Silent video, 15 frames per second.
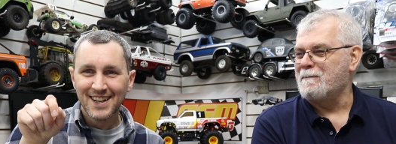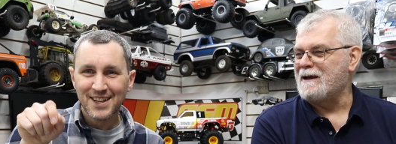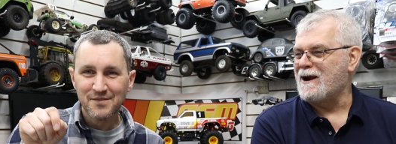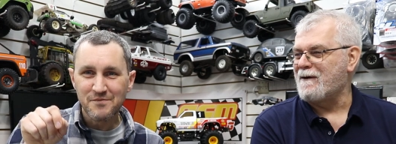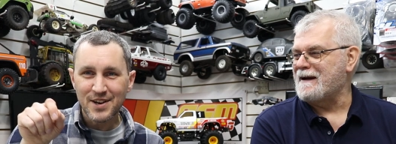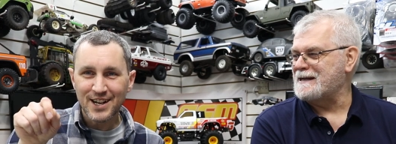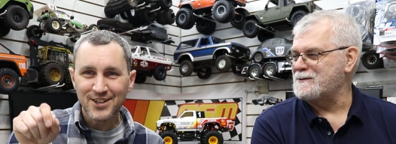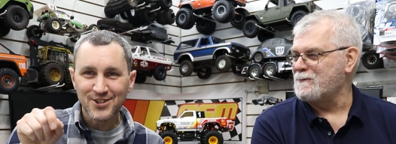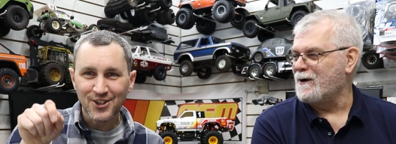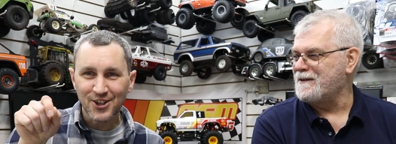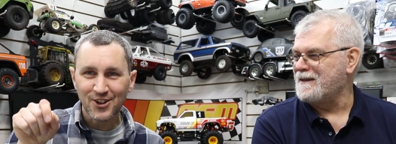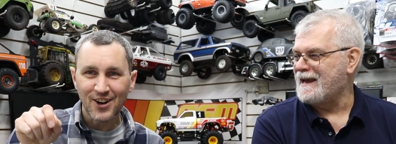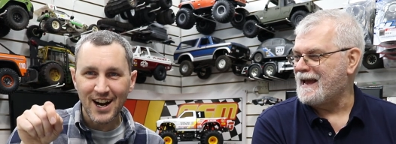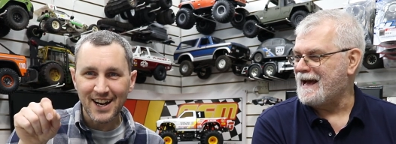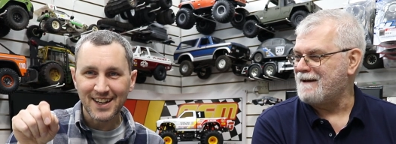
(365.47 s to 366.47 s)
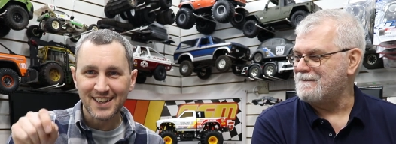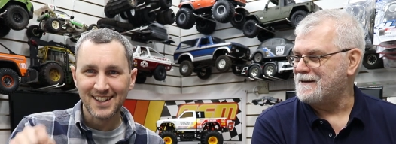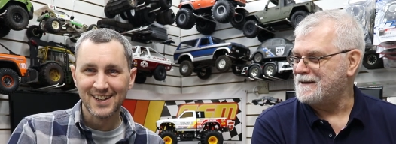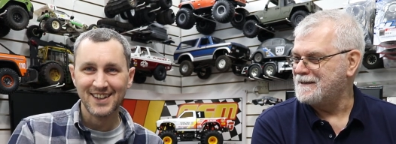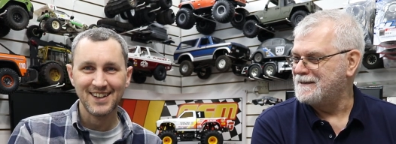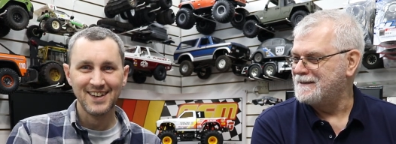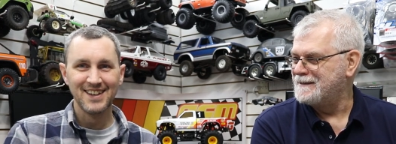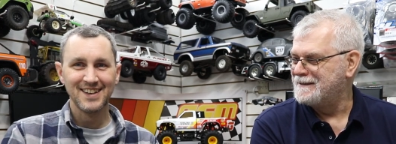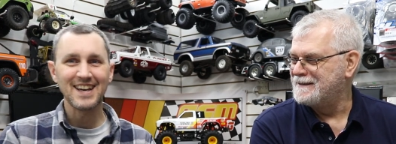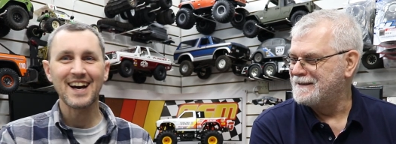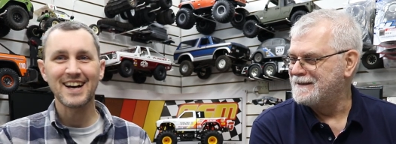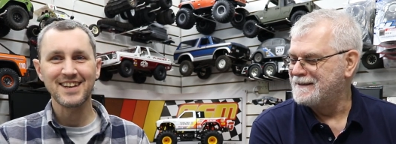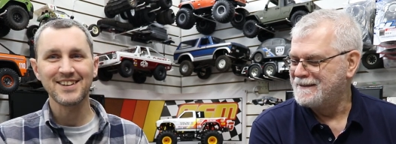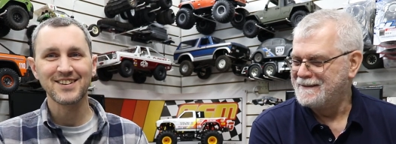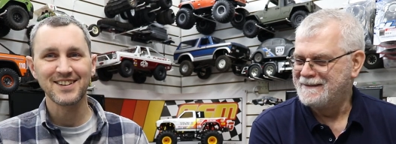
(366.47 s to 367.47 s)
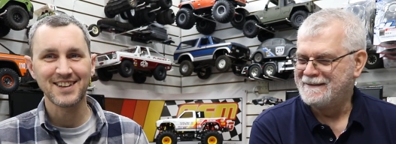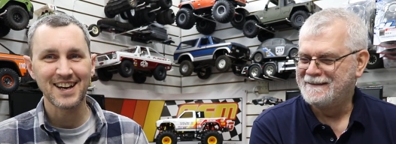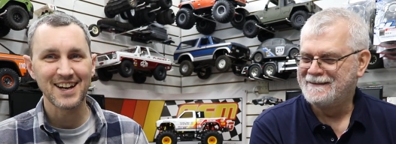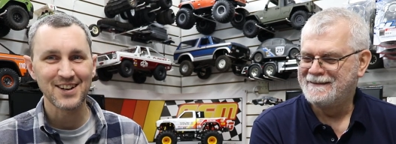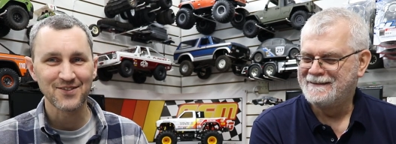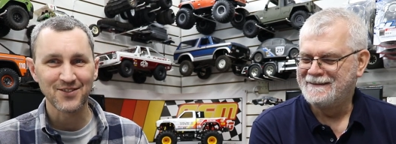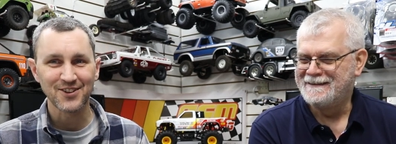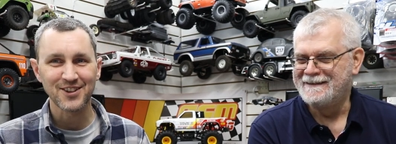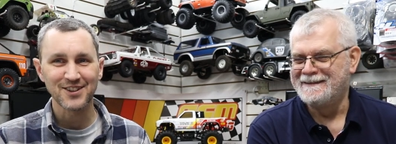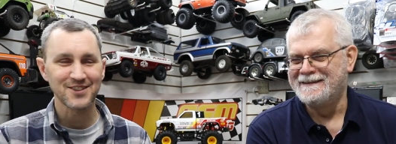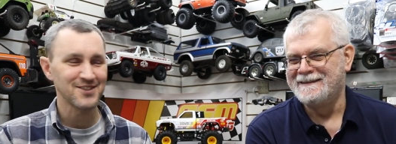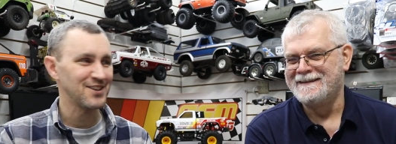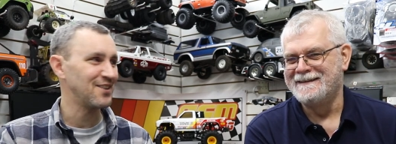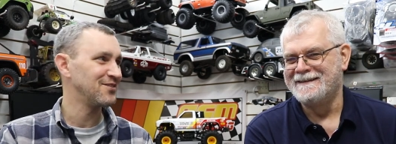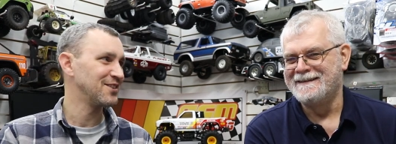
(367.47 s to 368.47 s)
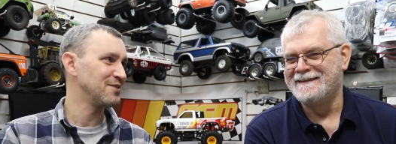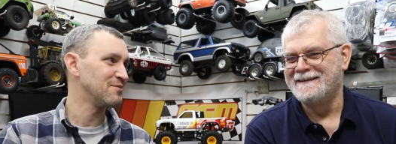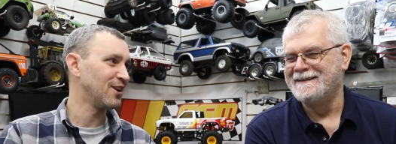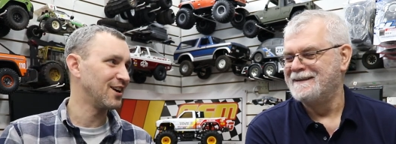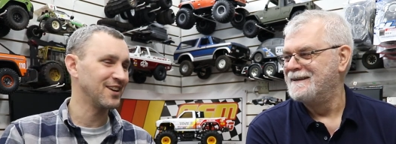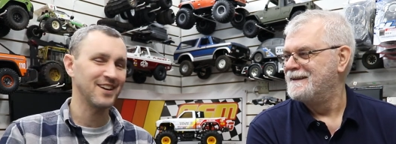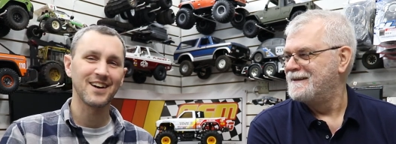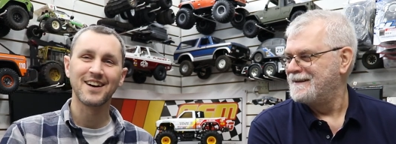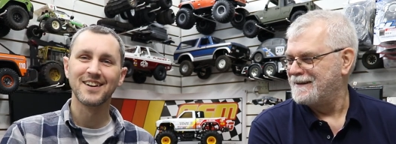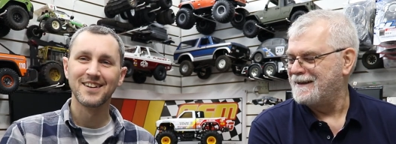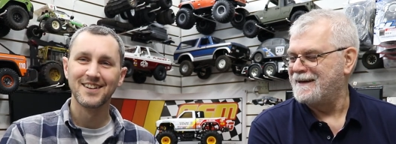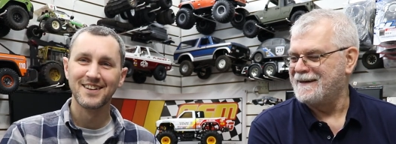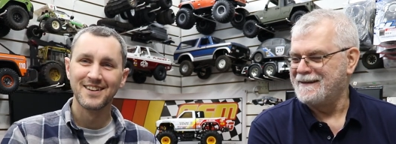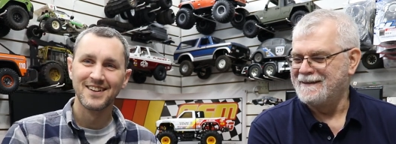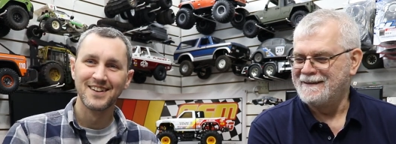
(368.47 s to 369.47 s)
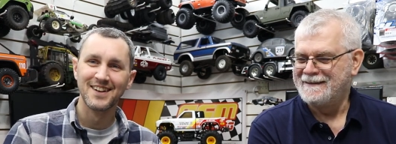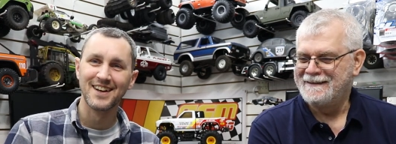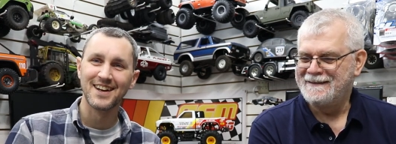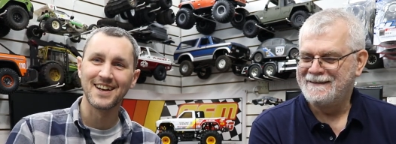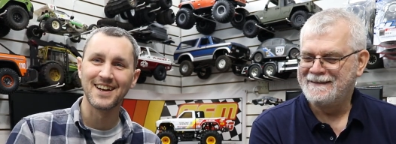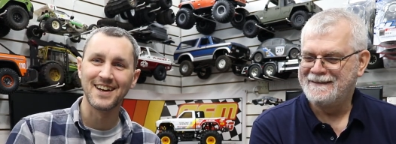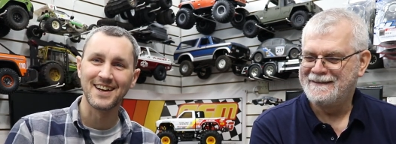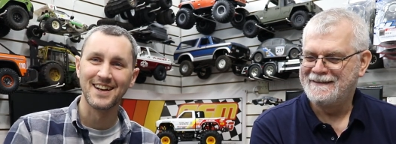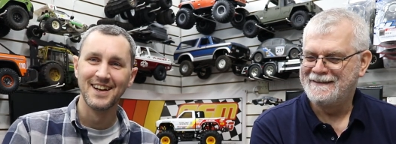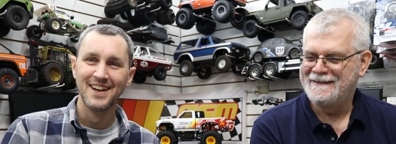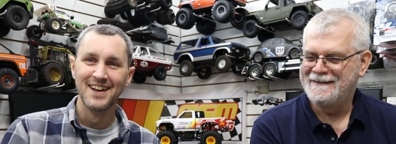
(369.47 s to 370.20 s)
Speaker 1: BRX one, they have it. Yeah, you can get it for the 70 body, yeah. yeah.